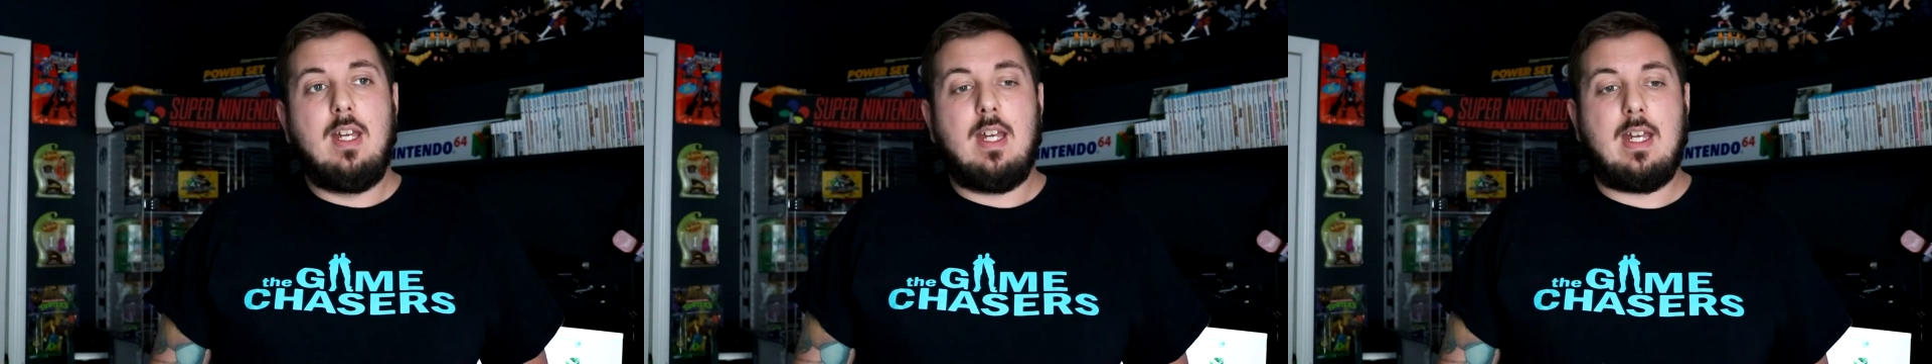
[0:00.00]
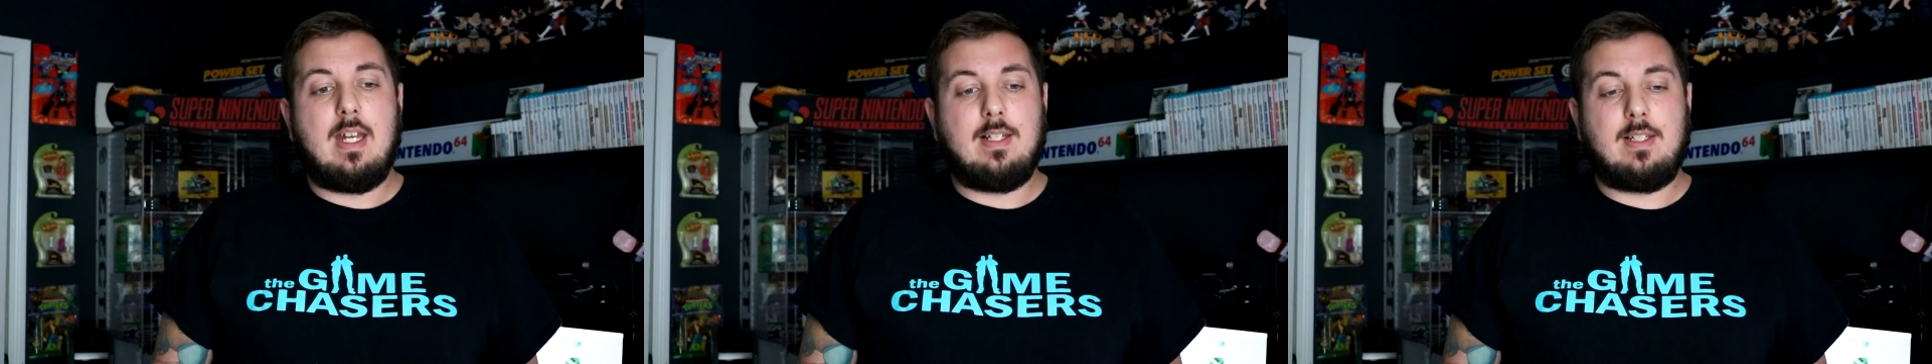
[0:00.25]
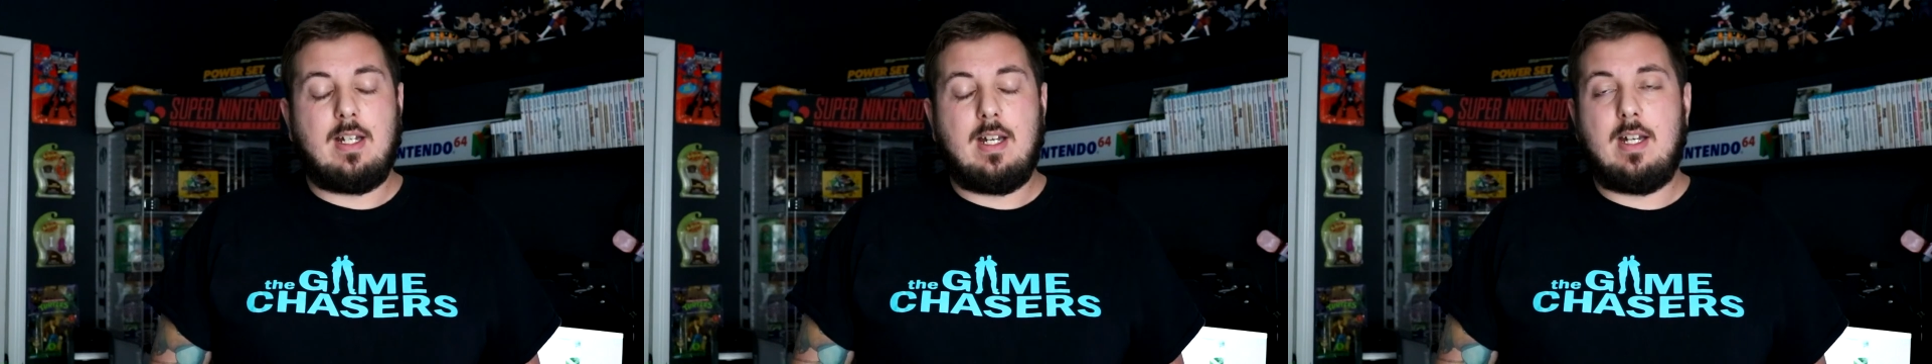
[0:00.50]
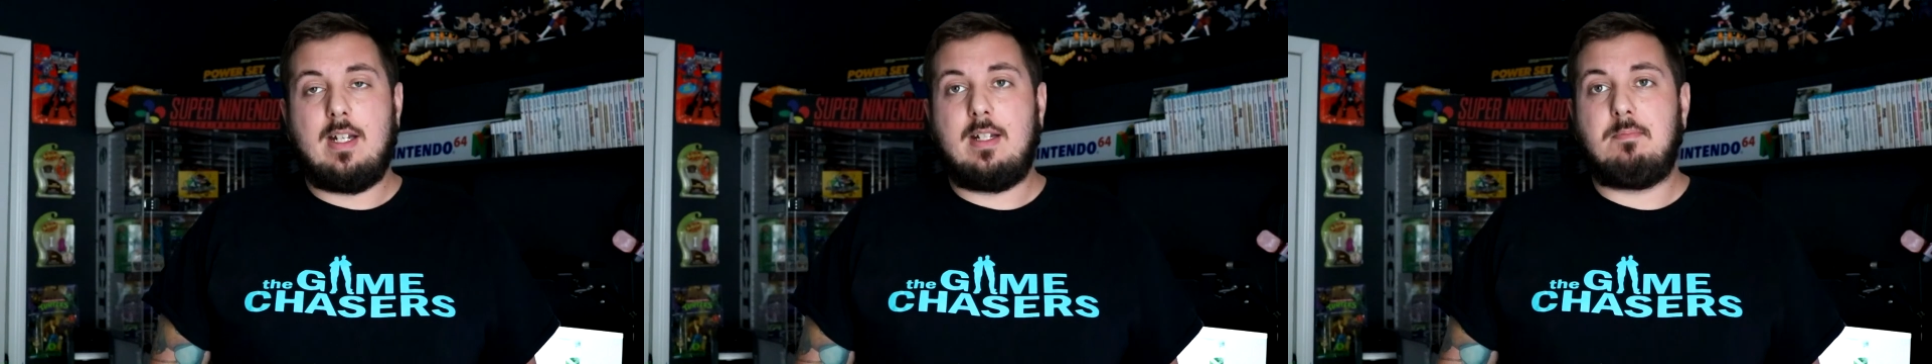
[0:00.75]
And
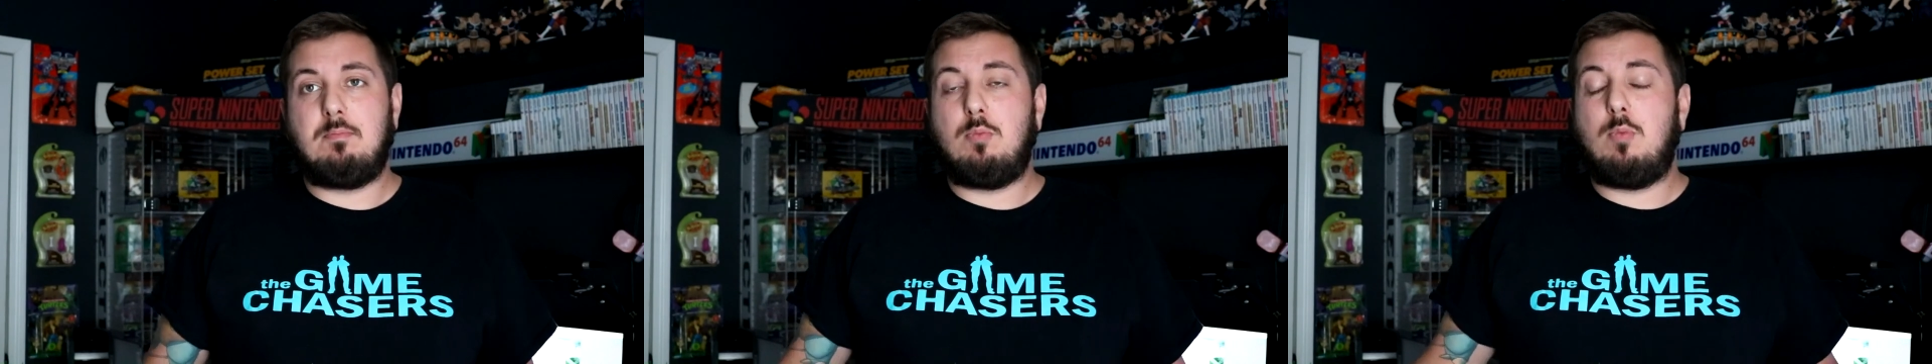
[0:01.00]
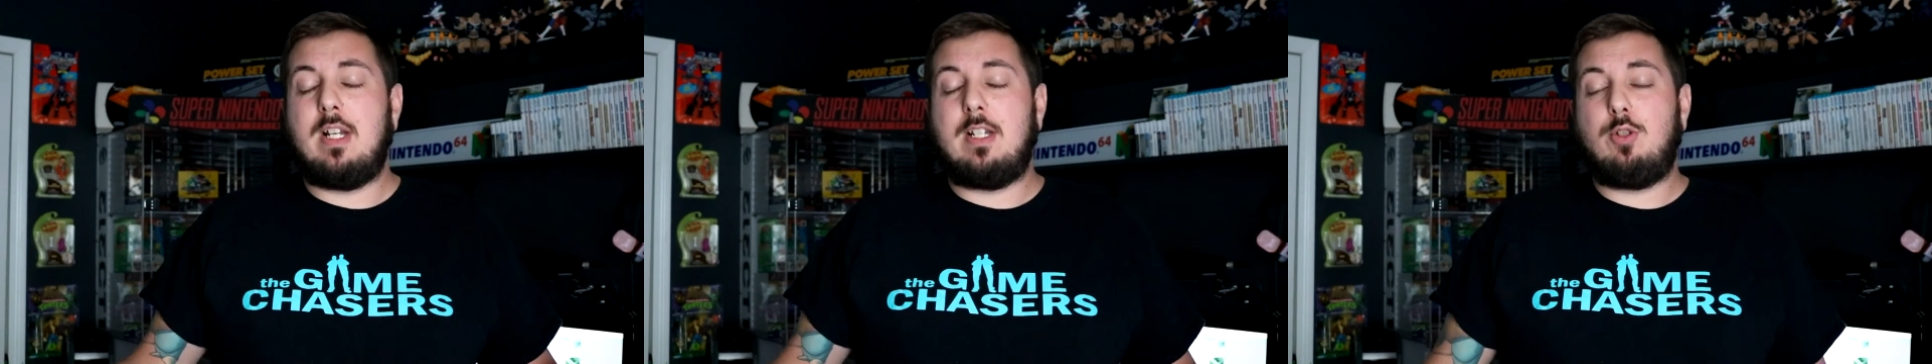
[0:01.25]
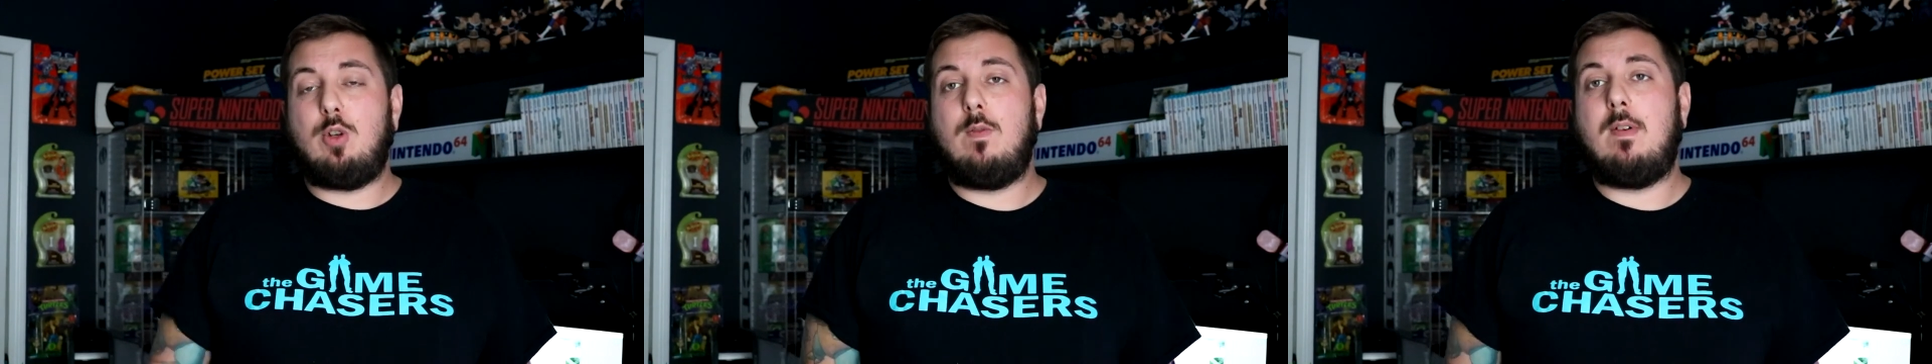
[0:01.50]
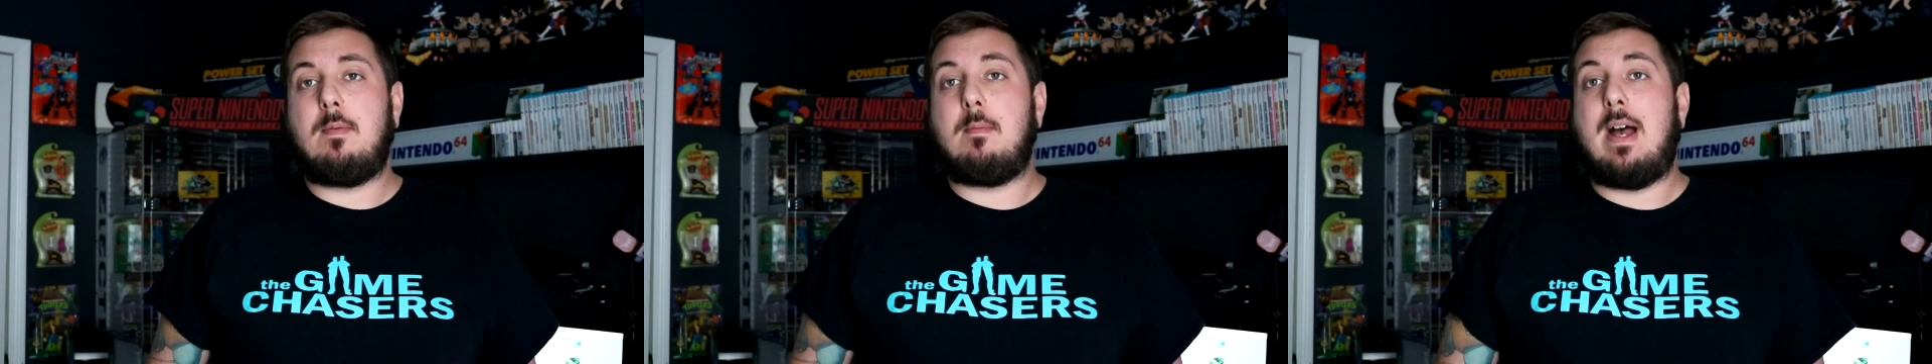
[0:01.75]
uh, went and drove
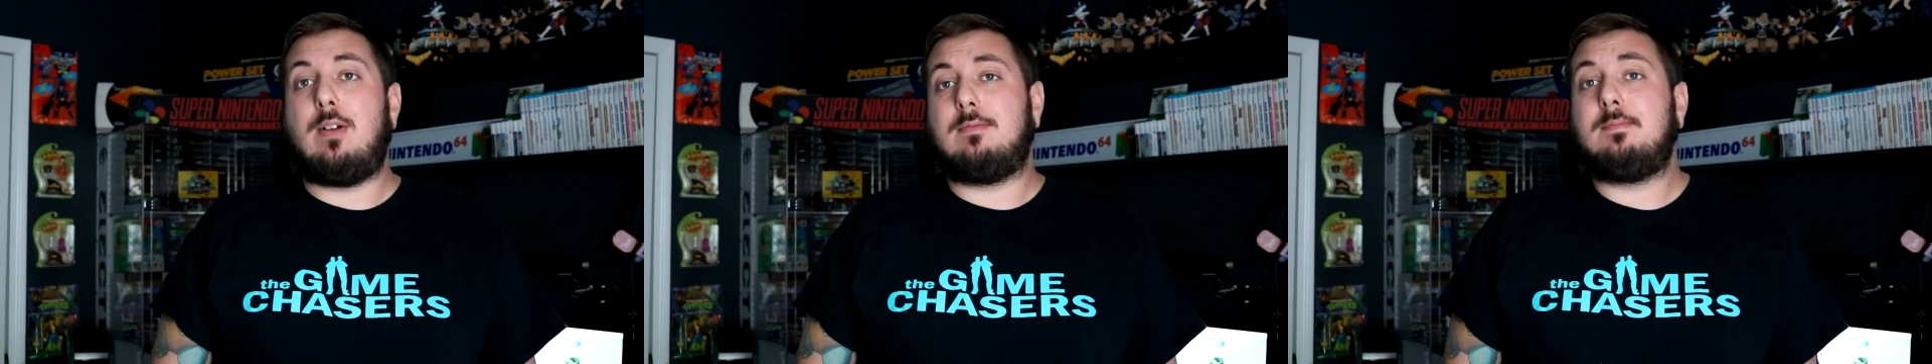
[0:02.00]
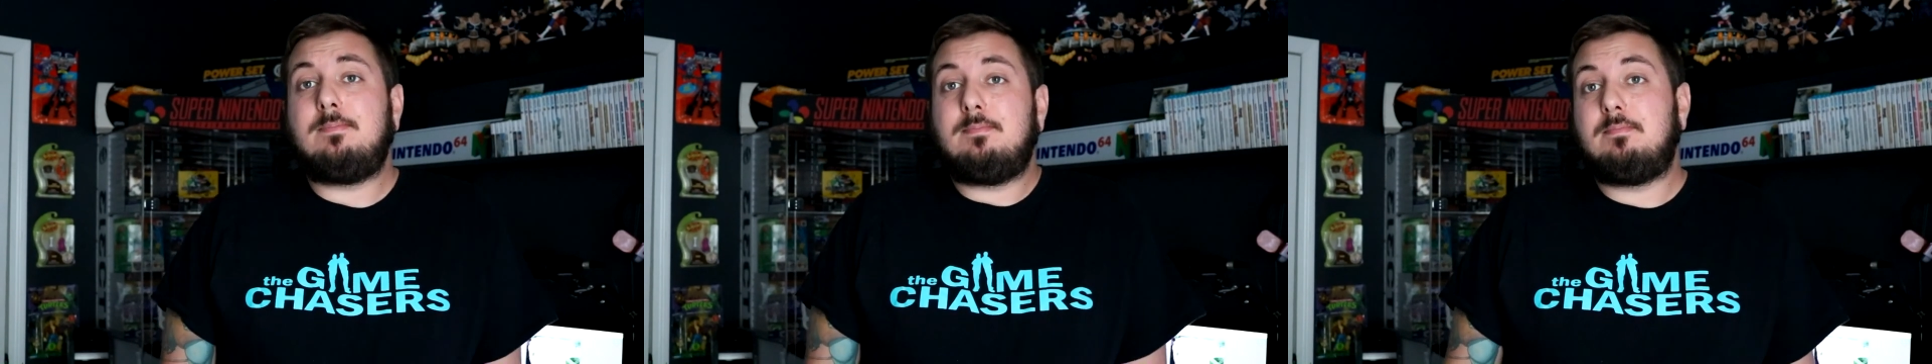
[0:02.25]
up a mountain.